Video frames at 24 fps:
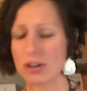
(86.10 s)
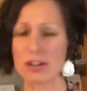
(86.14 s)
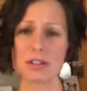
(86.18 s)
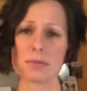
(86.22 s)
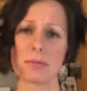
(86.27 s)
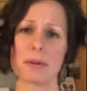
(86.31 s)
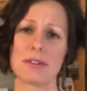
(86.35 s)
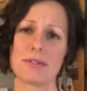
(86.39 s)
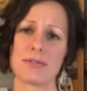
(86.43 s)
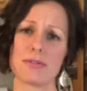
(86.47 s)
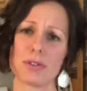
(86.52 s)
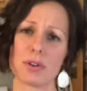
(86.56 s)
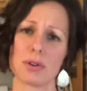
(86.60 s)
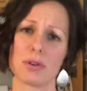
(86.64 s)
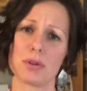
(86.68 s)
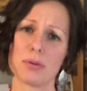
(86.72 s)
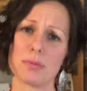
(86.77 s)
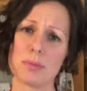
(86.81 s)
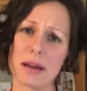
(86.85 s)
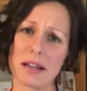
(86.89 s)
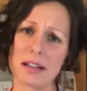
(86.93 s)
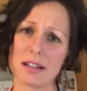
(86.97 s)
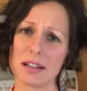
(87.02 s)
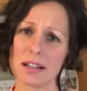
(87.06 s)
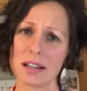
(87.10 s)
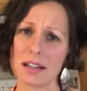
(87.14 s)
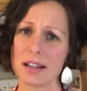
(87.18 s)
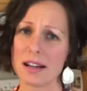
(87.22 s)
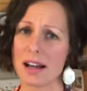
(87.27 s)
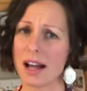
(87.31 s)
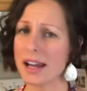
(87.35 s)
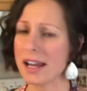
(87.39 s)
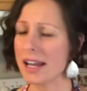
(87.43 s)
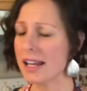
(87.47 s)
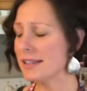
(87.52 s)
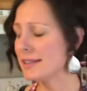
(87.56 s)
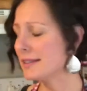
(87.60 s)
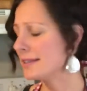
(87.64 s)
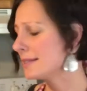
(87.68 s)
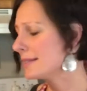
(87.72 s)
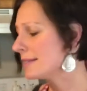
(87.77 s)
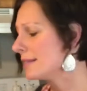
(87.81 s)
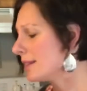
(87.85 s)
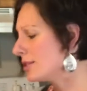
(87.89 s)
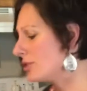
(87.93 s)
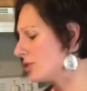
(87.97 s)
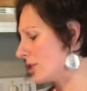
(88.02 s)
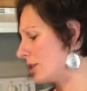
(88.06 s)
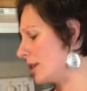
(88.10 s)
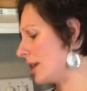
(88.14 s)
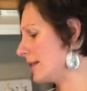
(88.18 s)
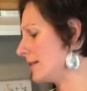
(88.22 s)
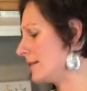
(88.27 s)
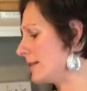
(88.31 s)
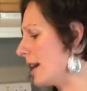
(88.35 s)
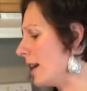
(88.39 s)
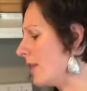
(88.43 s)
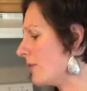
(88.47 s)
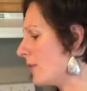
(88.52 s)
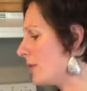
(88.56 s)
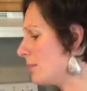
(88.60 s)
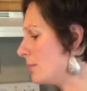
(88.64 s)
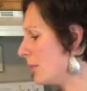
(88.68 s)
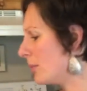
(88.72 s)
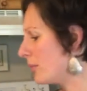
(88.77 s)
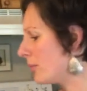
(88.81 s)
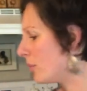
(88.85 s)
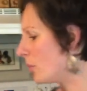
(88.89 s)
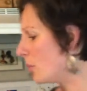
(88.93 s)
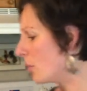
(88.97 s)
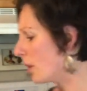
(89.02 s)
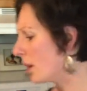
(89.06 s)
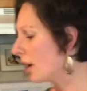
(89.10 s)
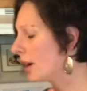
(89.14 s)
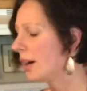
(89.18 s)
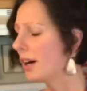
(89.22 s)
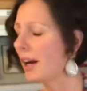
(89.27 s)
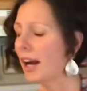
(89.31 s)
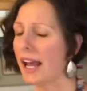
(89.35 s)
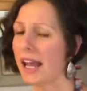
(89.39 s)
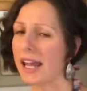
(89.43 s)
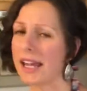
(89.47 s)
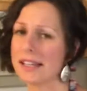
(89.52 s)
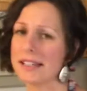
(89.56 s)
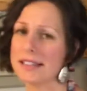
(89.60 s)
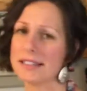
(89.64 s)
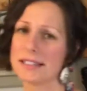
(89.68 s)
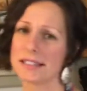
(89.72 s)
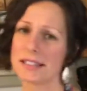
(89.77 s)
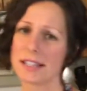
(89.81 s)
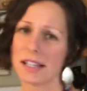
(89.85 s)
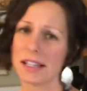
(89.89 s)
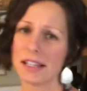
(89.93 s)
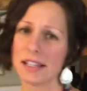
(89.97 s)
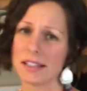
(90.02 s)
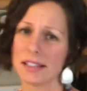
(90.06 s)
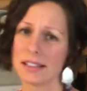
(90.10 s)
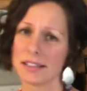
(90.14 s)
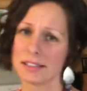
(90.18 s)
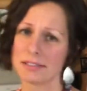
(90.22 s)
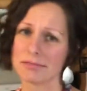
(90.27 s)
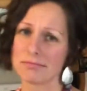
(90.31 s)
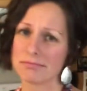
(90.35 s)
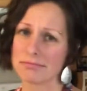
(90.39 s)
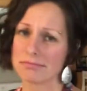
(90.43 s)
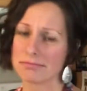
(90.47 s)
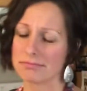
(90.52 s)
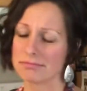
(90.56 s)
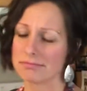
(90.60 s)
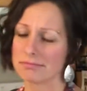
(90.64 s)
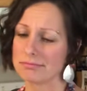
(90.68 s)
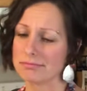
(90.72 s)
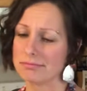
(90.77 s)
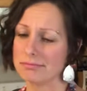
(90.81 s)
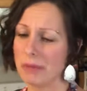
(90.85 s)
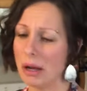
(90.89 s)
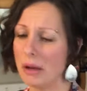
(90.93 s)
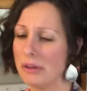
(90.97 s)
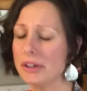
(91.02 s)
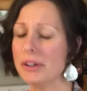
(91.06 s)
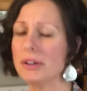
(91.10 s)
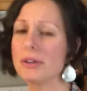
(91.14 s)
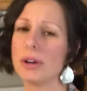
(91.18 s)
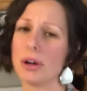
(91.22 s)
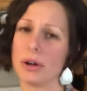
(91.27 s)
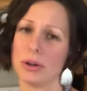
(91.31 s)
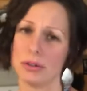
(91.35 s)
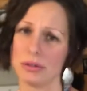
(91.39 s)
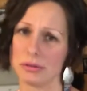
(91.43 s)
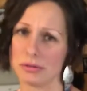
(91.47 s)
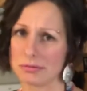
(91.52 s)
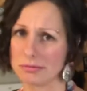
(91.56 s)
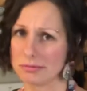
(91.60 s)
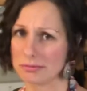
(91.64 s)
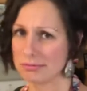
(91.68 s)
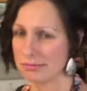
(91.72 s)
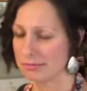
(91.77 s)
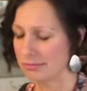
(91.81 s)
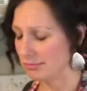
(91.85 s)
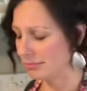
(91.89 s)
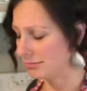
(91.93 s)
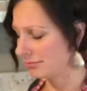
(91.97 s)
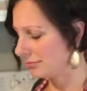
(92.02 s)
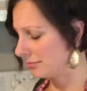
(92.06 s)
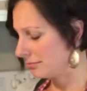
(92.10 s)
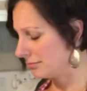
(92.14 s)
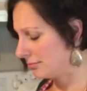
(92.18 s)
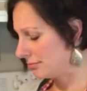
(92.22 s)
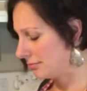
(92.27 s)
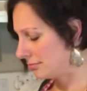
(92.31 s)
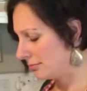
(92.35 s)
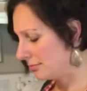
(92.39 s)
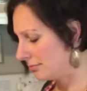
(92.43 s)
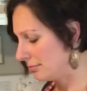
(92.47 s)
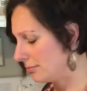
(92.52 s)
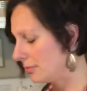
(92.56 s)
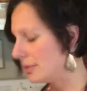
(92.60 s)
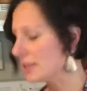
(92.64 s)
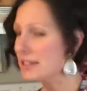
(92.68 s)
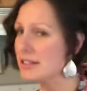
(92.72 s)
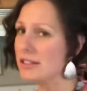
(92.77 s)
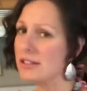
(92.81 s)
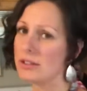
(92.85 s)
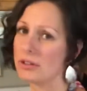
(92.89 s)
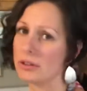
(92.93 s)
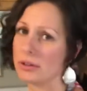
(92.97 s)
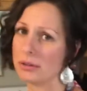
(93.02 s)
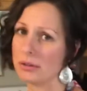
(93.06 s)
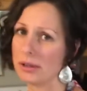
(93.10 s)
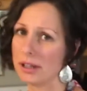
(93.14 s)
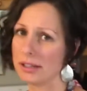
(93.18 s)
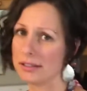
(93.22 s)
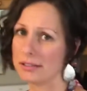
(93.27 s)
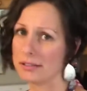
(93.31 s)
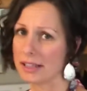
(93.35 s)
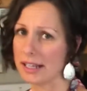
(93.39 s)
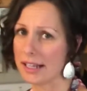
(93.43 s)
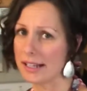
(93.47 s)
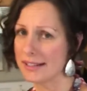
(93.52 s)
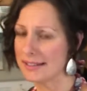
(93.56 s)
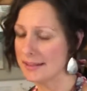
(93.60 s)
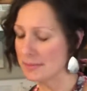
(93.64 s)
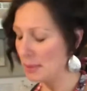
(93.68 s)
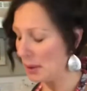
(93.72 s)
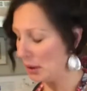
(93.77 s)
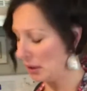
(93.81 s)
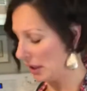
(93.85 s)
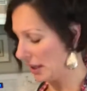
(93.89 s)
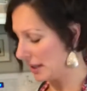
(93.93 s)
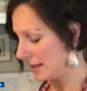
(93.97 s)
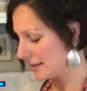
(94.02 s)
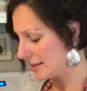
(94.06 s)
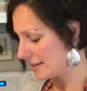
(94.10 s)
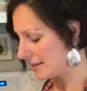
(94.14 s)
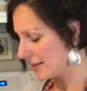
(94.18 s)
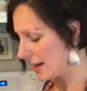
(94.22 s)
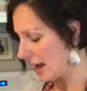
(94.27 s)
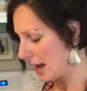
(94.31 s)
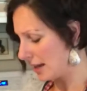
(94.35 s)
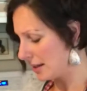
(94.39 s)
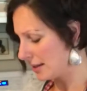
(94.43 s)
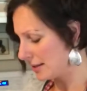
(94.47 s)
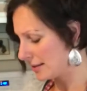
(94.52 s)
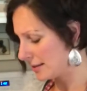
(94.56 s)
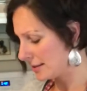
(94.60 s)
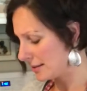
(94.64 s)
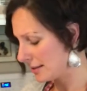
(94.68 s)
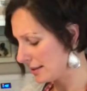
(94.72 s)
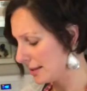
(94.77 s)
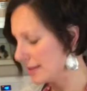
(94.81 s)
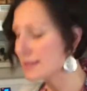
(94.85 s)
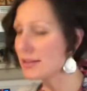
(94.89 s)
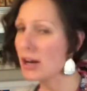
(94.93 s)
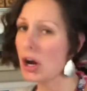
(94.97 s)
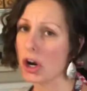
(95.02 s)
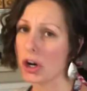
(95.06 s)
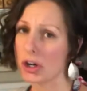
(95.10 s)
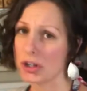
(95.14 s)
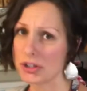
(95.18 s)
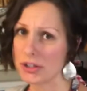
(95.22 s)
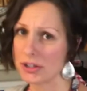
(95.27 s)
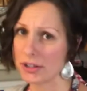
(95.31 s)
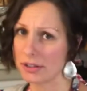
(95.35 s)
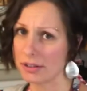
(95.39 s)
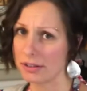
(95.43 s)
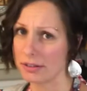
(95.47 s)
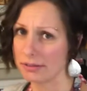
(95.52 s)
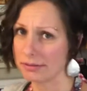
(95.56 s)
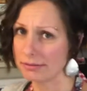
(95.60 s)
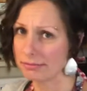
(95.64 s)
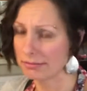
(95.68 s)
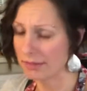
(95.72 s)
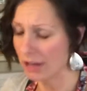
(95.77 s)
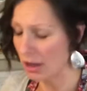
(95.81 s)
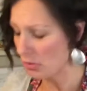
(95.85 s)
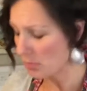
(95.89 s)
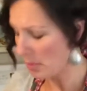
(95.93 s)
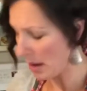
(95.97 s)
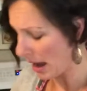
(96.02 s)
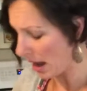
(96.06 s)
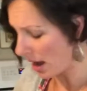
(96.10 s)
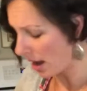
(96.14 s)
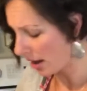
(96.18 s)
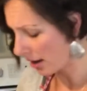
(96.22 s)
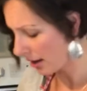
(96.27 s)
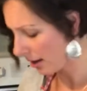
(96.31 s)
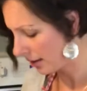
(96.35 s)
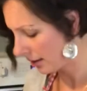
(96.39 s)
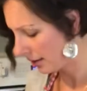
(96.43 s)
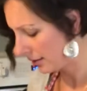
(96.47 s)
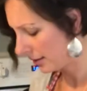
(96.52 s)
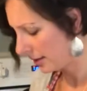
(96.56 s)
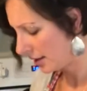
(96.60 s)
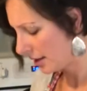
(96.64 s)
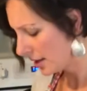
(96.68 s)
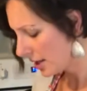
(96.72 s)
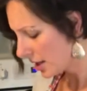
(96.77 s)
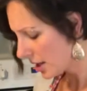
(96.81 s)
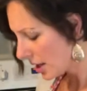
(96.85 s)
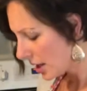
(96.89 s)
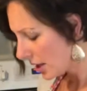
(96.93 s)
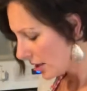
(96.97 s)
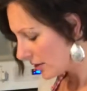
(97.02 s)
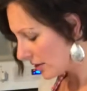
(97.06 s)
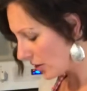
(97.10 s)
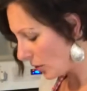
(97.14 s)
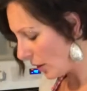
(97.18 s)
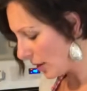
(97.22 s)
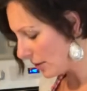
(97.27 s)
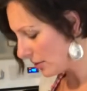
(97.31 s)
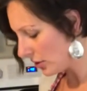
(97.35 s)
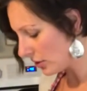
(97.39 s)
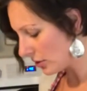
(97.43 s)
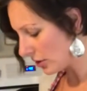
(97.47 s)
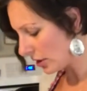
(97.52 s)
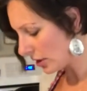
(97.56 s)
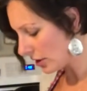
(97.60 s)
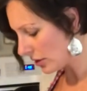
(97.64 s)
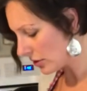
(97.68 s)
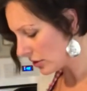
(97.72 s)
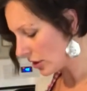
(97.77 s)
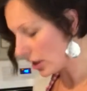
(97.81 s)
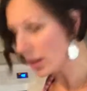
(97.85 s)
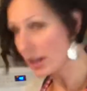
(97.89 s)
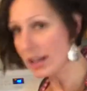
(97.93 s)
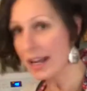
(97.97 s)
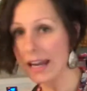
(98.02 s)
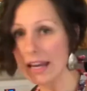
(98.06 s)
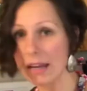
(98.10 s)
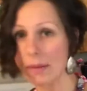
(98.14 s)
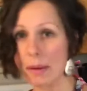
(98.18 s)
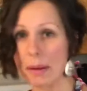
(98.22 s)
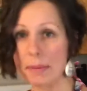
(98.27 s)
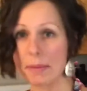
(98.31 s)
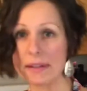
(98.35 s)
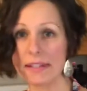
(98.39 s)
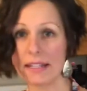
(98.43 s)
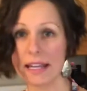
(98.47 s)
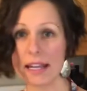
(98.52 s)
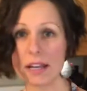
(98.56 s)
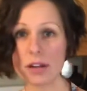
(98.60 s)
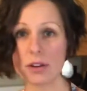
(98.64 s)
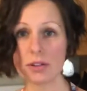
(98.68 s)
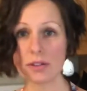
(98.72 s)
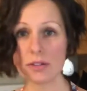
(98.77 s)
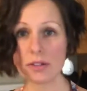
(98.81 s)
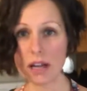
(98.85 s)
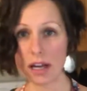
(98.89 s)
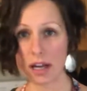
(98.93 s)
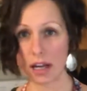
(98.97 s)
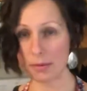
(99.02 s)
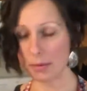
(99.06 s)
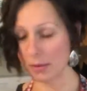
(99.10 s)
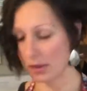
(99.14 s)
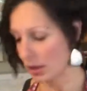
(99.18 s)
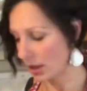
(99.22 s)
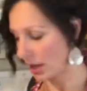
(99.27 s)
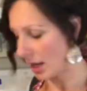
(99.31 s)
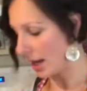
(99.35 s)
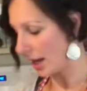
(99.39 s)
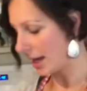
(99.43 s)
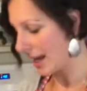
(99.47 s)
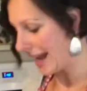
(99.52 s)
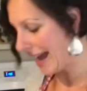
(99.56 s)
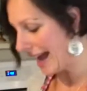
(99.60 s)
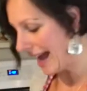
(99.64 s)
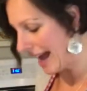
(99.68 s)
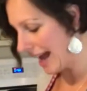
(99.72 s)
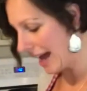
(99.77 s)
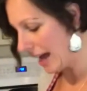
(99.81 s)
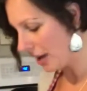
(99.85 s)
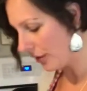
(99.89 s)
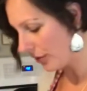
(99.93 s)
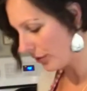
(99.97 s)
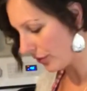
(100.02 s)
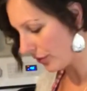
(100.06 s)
my food, but I had such a nice oven before, and, well, you know, once you experience nice, it's hard to go back. So I'm just going to start cutting my potatoes. I'm going to cut half,